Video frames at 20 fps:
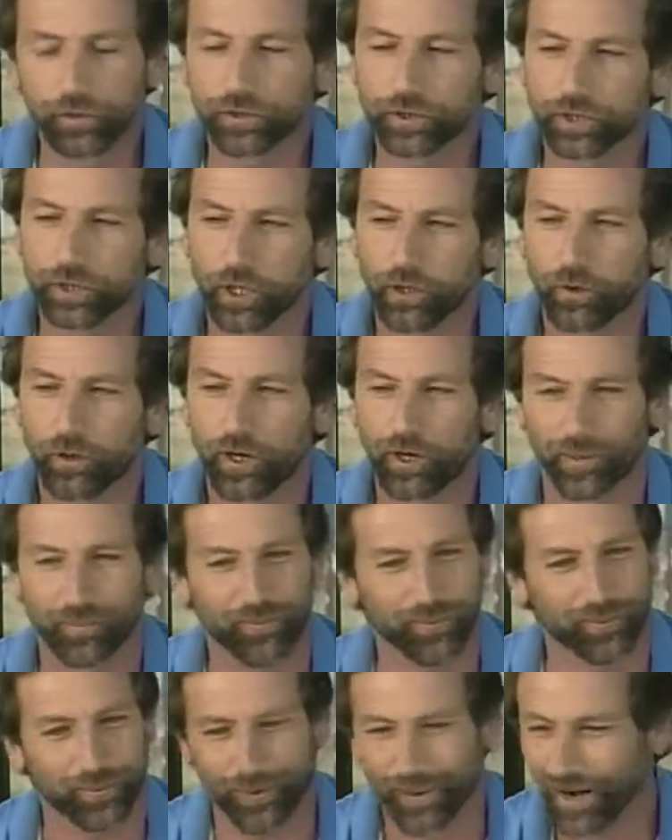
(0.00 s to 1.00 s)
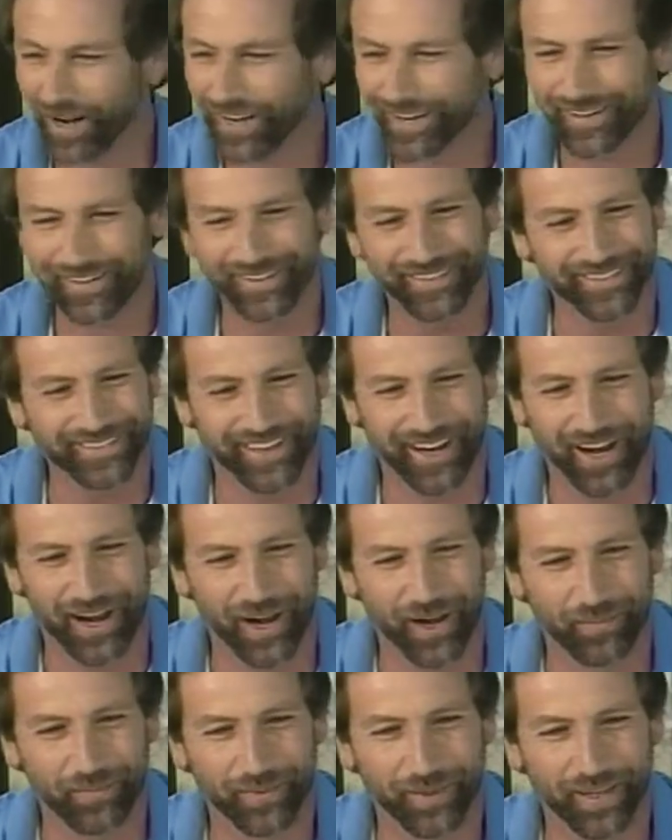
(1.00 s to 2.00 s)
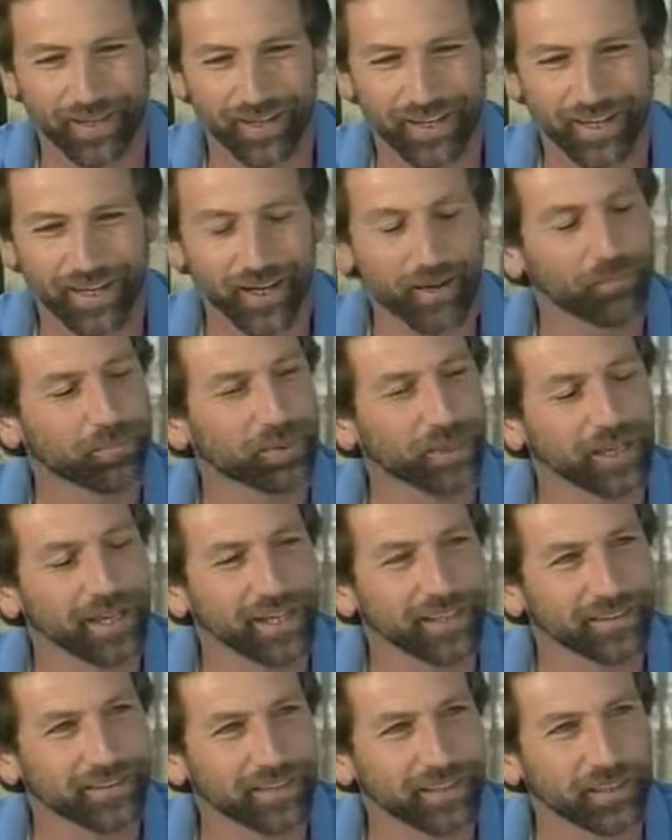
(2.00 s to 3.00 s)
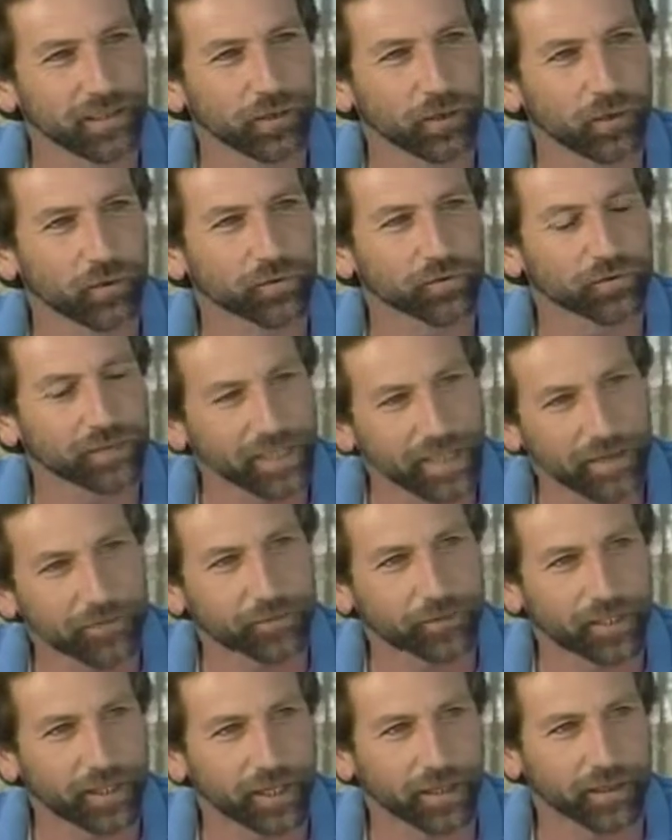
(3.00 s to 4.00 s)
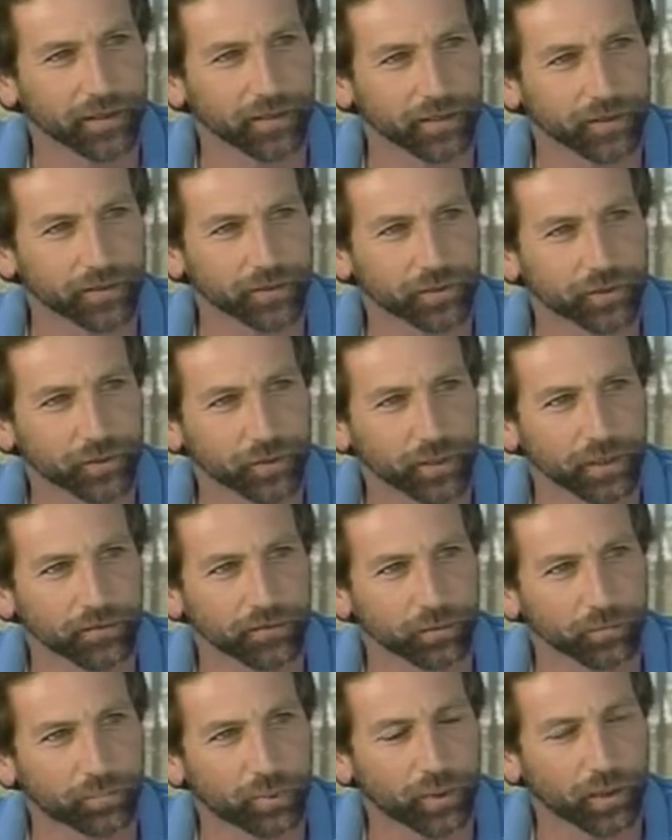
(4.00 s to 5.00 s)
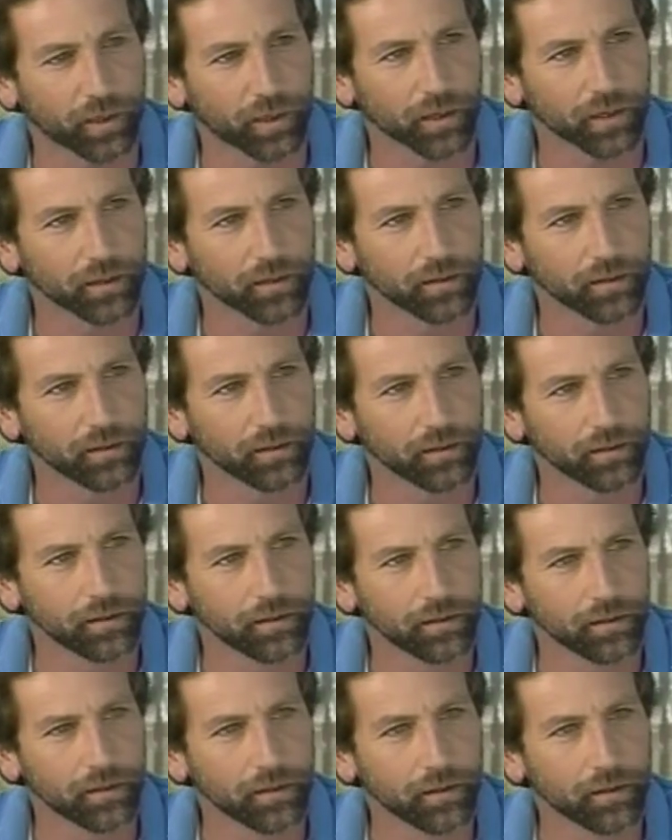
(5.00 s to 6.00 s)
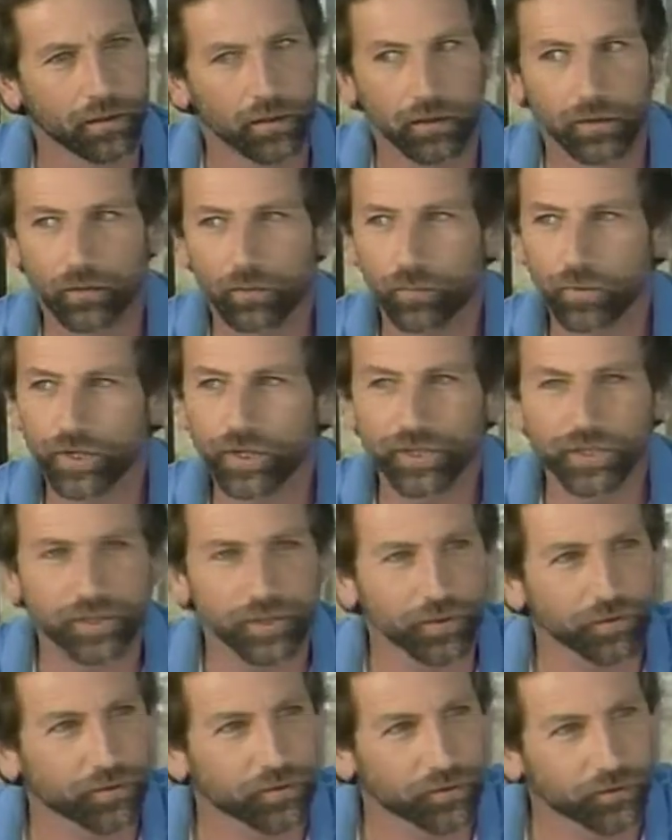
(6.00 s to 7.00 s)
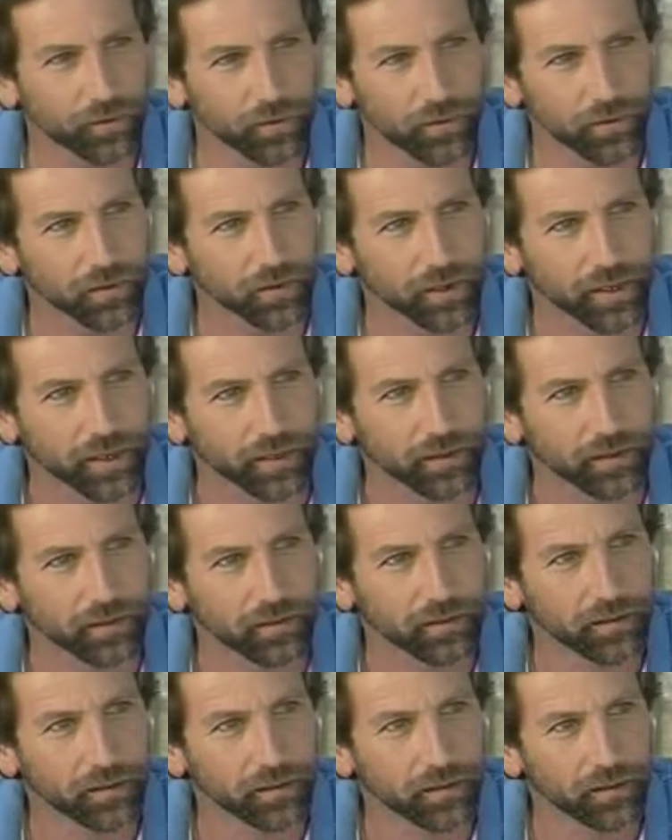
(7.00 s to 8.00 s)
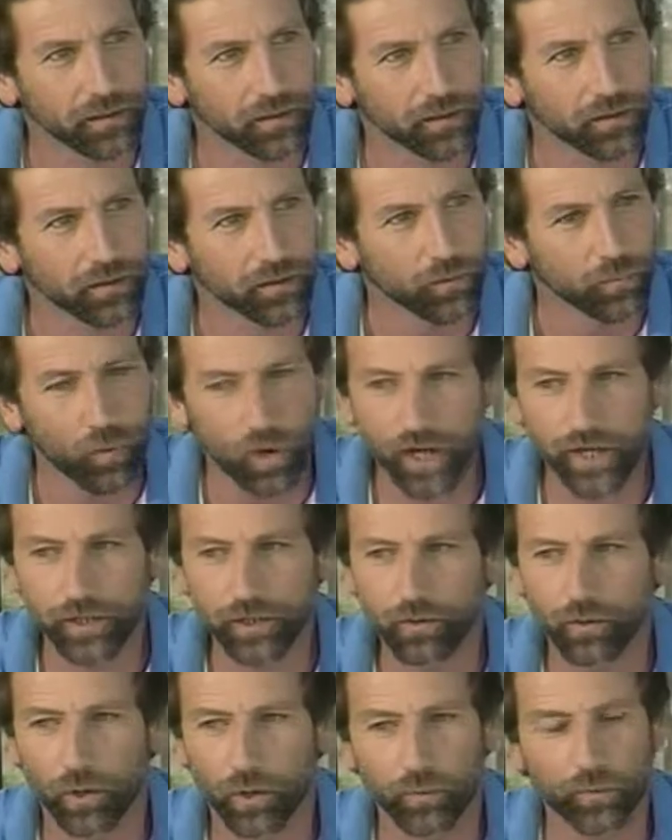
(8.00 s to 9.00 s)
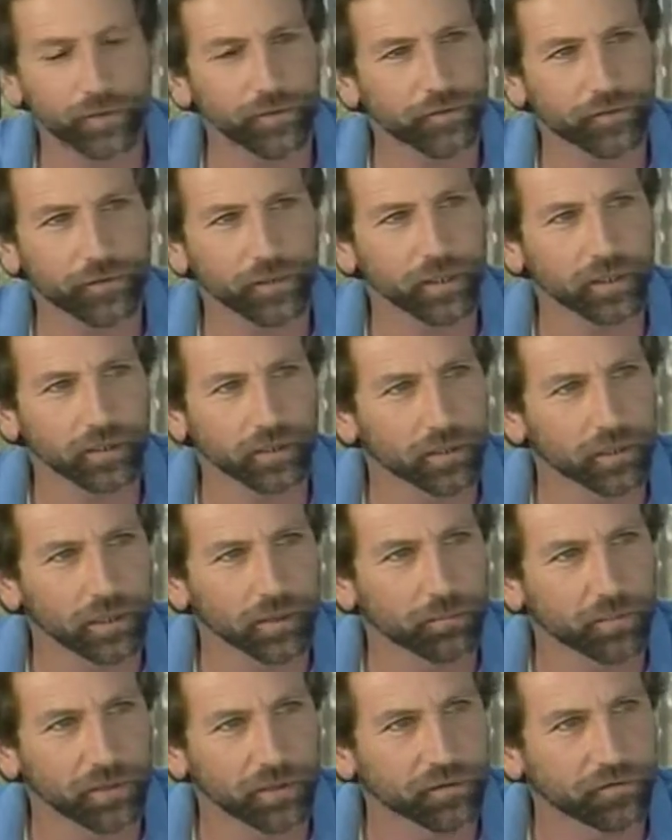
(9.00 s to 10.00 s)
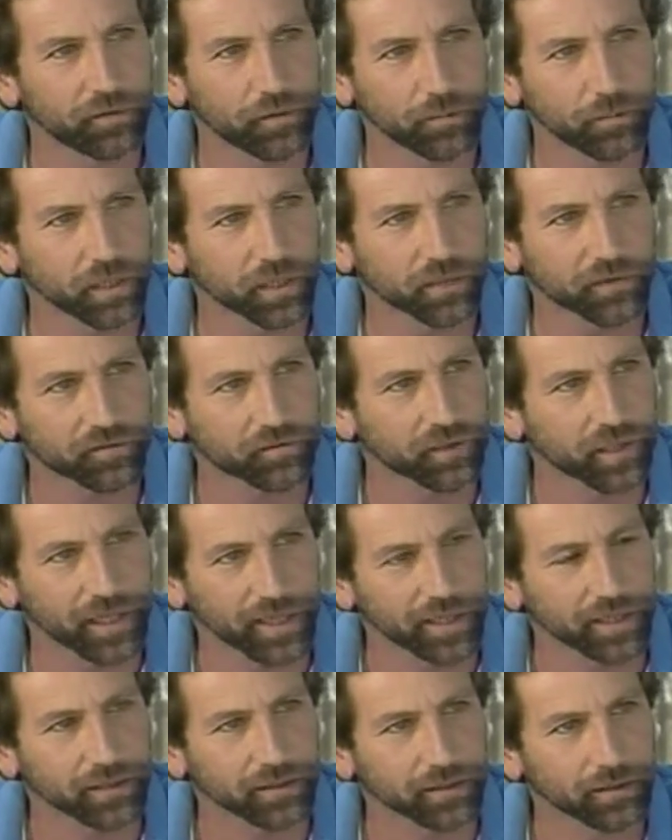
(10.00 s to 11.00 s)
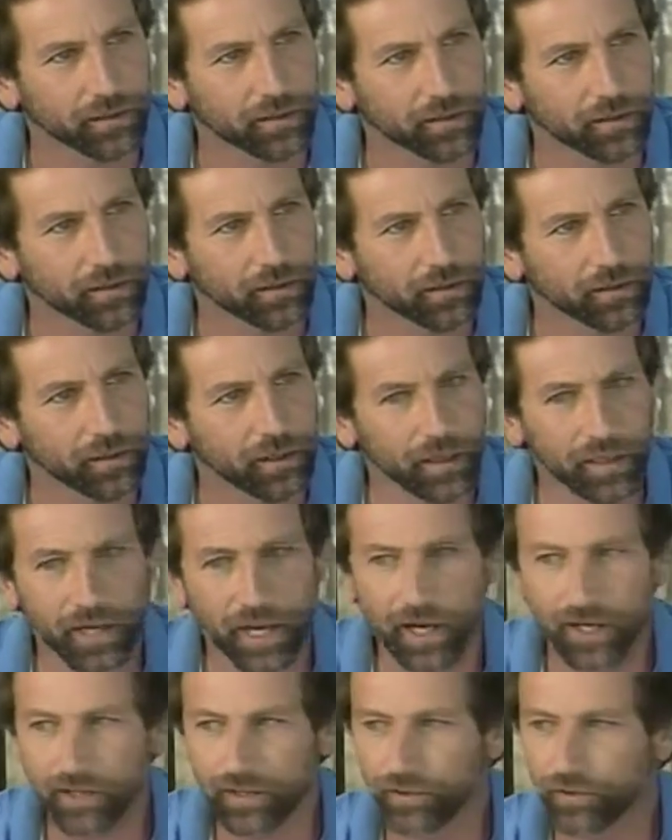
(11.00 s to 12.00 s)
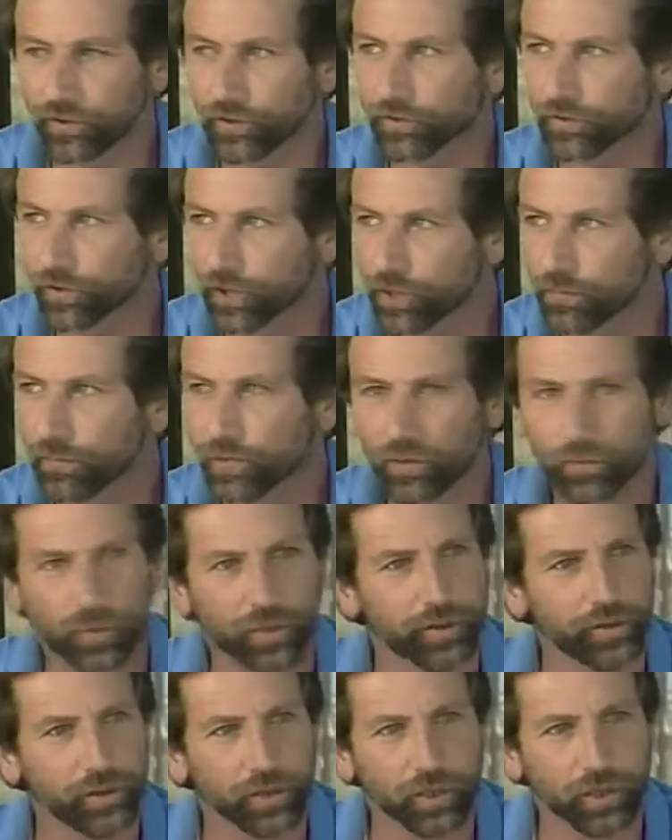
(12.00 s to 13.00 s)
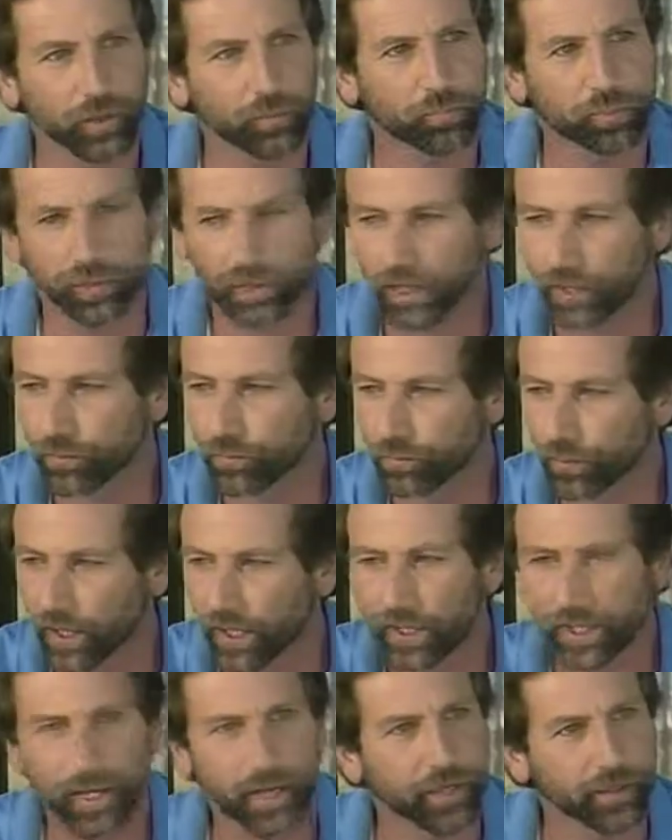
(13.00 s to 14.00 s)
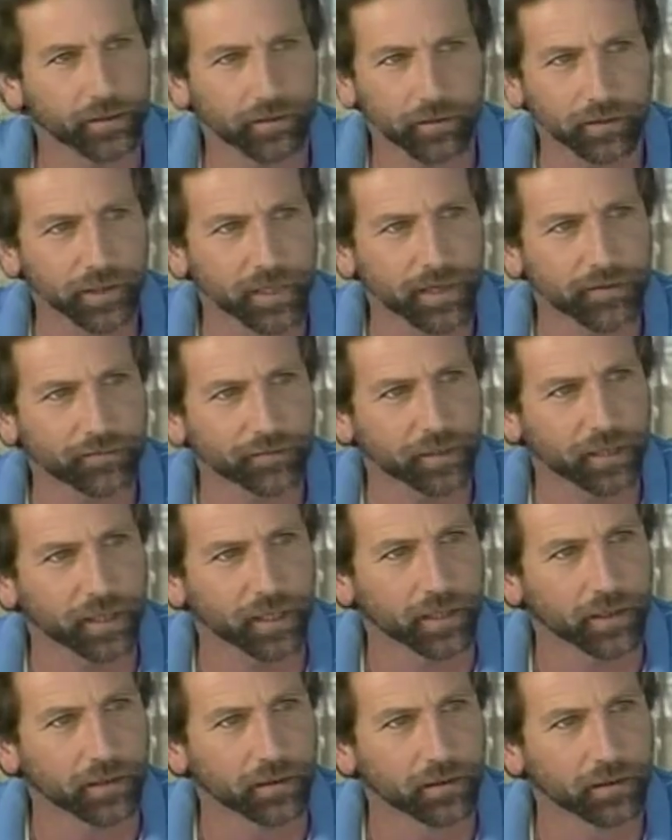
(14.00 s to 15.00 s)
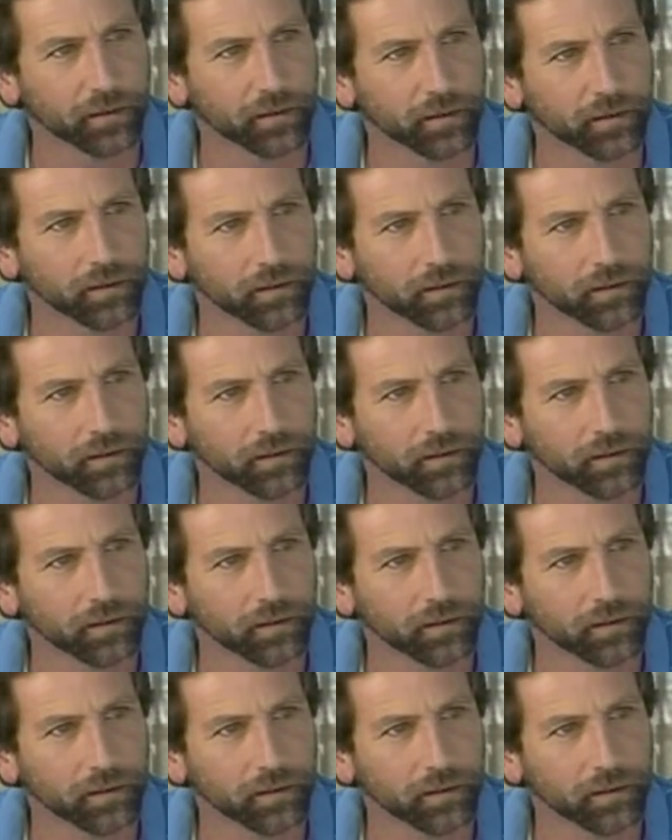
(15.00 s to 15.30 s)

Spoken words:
You show up right on time, play 18 holes left-handed, and shoot even par. What is your story? Why do you always think you're going to be a few minutes late? And how do you determine whether you're going to play right-handed or left-handed?